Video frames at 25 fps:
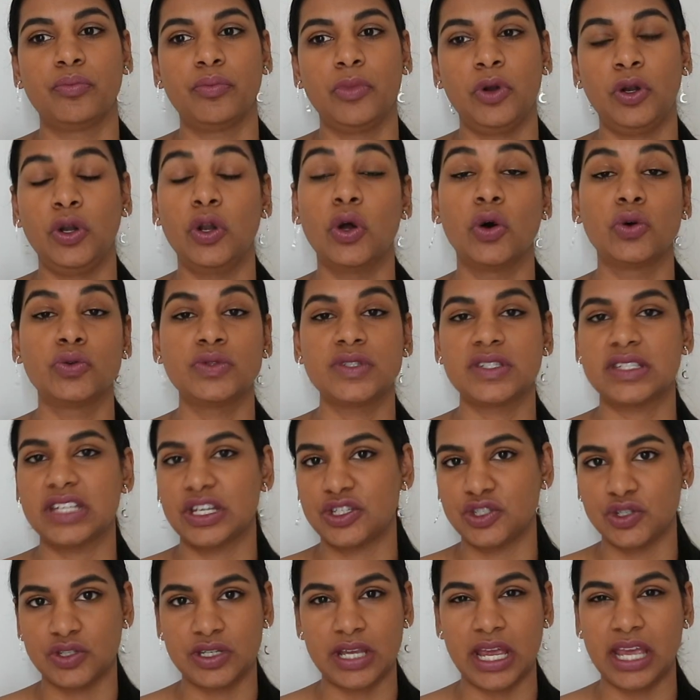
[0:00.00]
loans
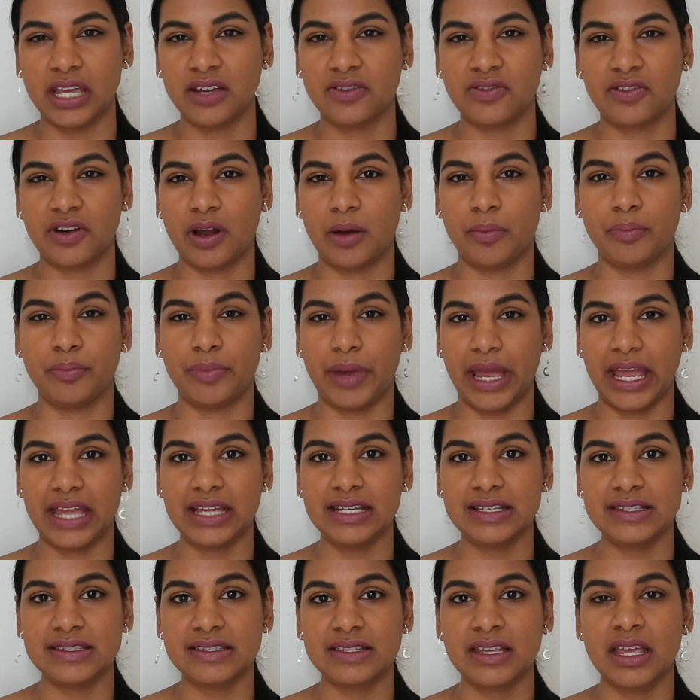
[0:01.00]
that you take from
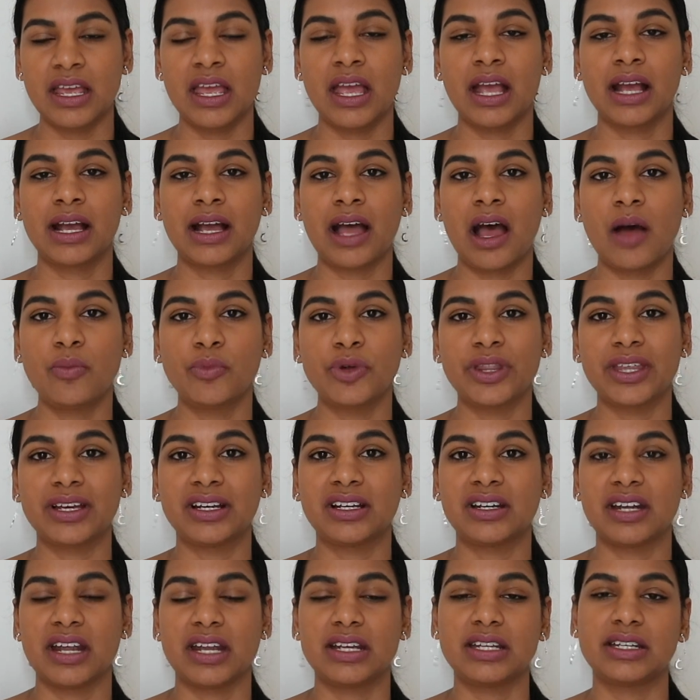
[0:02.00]
banks come with a
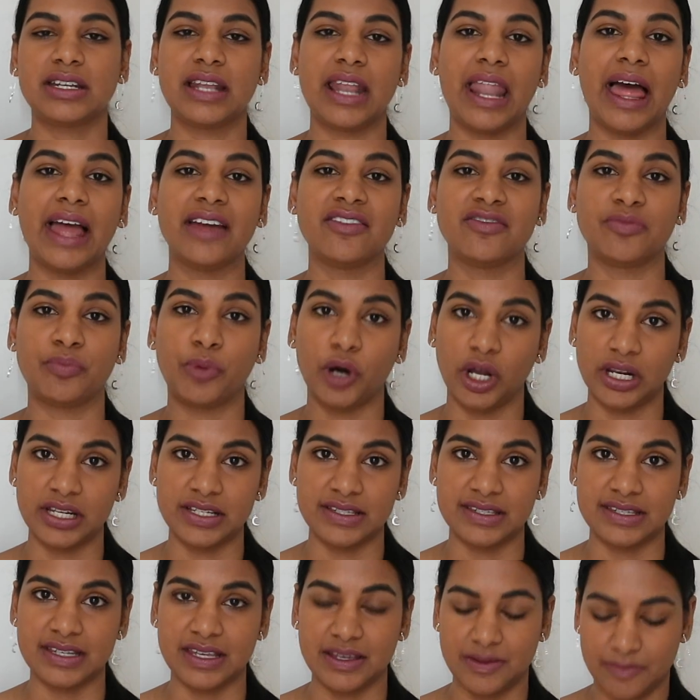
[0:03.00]
credit life
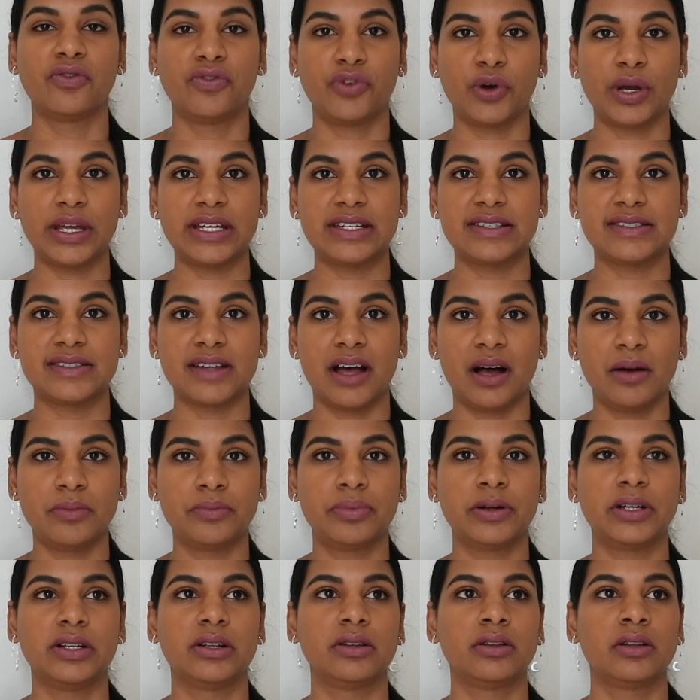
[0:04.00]
policy. For
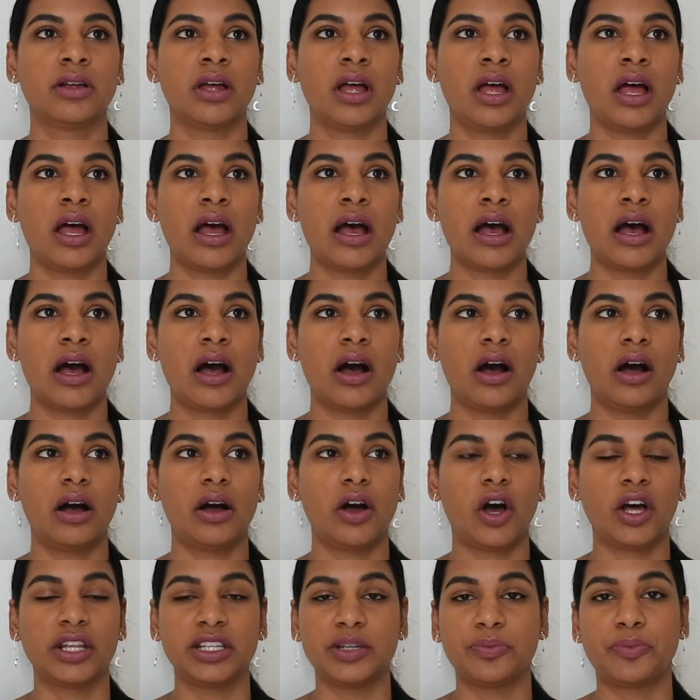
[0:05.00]
example,
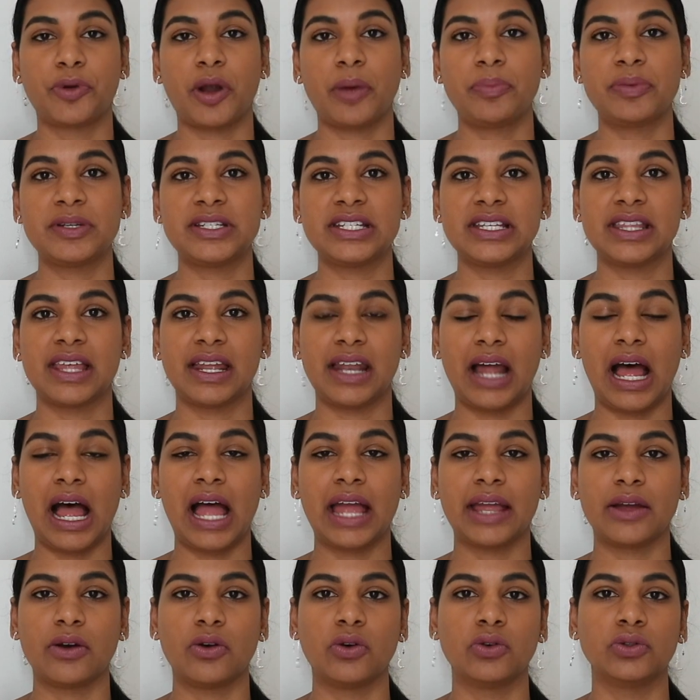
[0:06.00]
on the property that
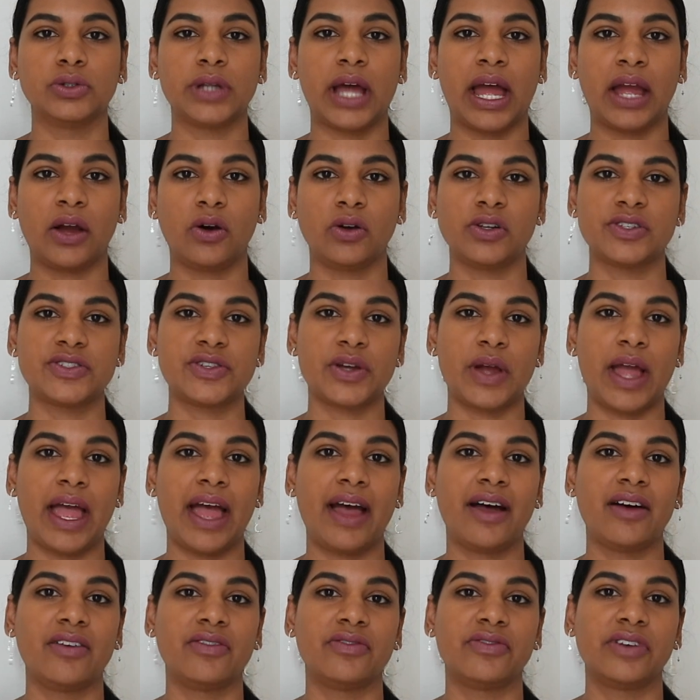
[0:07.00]
I own, I also
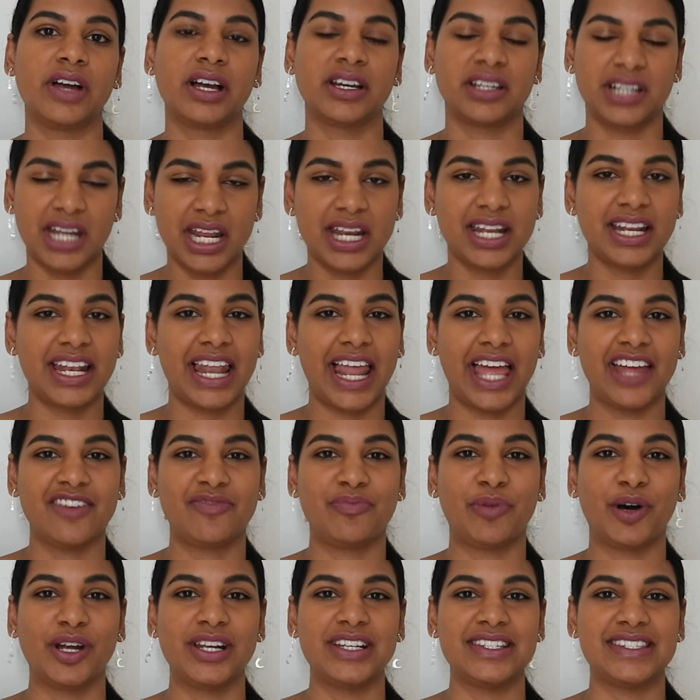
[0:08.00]
have a credit life
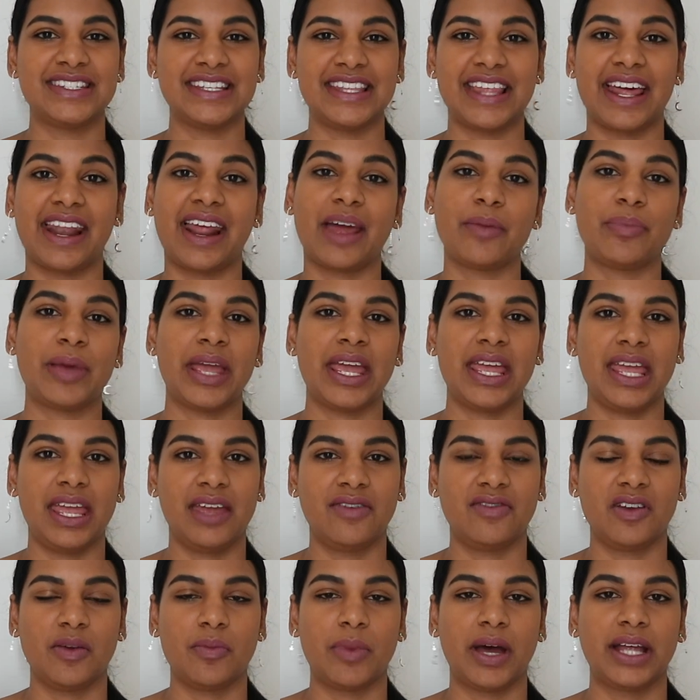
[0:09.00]
policy that I pay
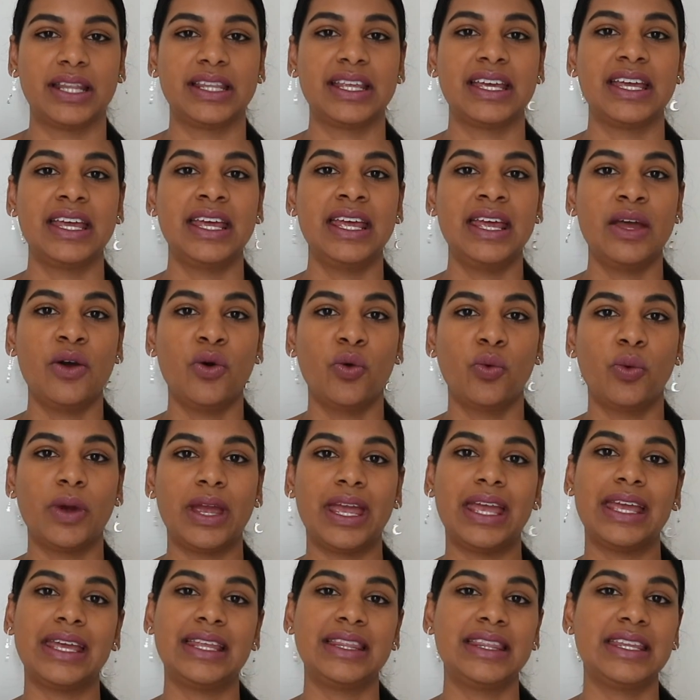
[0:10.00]
every month,
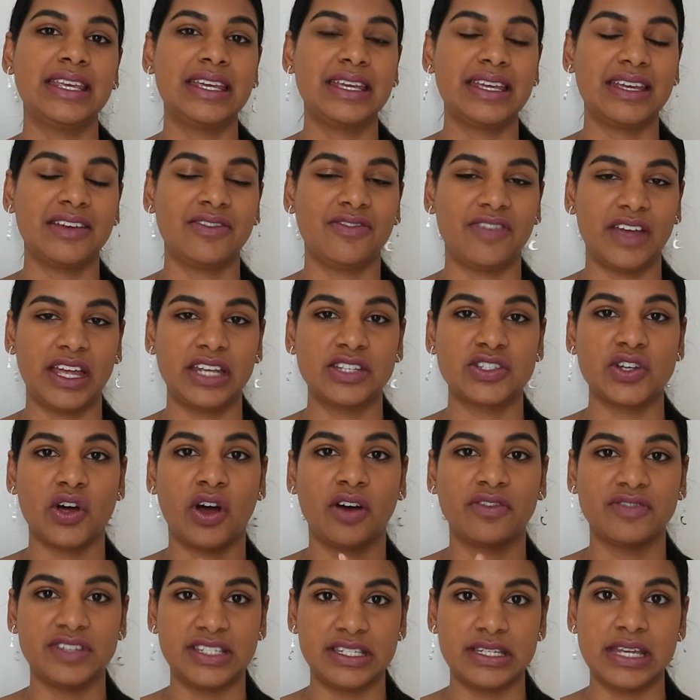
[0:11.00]
where in the event
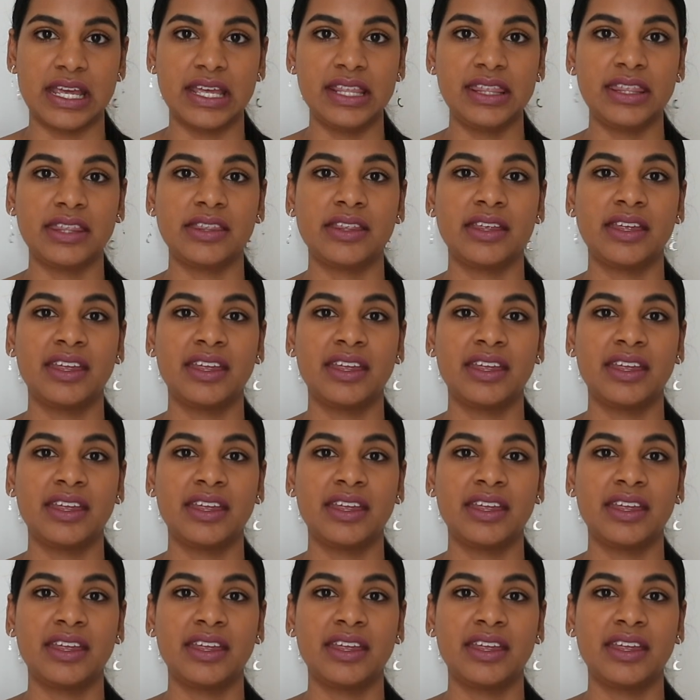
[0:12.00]
of death,